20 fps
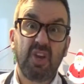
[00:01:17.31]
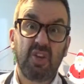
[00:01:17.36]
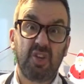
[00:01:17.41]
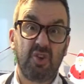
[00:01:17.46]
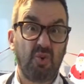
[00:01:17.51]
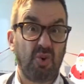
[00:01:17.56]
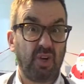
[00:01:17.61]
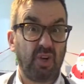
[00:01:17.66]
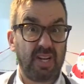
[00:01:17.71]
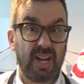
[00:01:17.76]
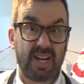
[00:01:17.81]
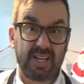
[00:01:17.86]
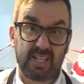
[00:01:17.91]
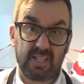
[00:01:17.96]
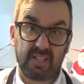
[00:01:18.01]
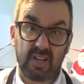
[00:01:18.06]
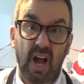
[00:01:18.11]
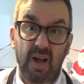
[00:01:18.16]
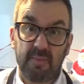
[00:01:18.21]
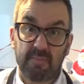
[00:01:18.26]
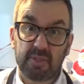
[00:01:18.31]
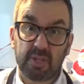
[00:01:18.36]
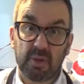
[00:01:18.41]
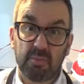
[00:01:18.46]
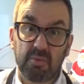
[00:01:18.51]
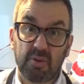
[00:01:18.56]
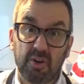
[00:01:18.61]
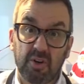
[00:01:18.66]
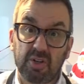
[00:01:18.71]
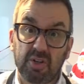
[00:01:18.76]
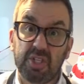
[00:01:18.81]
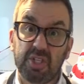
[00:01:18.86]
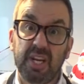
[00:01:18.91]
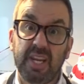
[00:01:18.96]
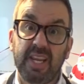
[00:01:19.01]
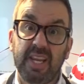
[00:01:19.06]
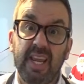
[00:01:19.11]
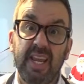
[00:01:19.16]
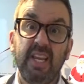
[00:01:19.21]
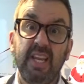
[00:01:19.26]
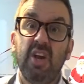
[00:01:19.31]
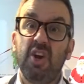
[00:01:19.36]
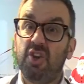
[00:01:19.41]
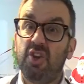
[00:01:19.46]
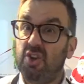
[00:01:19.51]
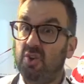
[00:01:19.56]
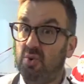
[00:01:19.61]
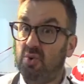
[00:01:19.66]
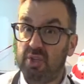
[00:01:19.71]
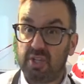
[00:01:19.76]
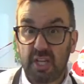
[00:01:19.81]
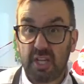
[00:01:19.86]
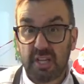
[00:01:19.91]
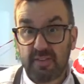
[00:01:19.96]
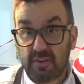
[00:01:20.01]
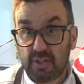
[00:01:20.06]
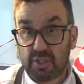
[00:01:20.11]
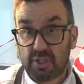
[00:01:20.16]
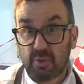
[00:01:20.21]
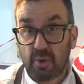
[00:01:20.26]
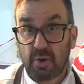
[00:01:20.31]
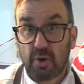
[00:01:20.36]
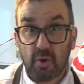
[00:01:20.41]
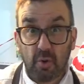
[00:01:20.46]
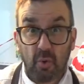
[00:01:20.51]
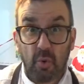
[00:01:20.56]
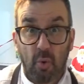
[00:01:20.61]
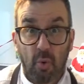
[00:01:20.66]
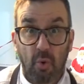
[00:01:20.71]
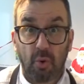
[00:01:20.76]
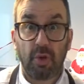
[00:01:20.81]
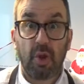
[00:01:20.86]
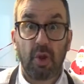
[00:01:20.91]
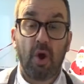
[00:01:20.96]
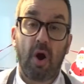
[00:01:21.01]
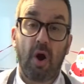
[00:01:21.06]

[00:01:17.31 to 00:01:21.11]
you could add some cooked chicken. You could even do a corn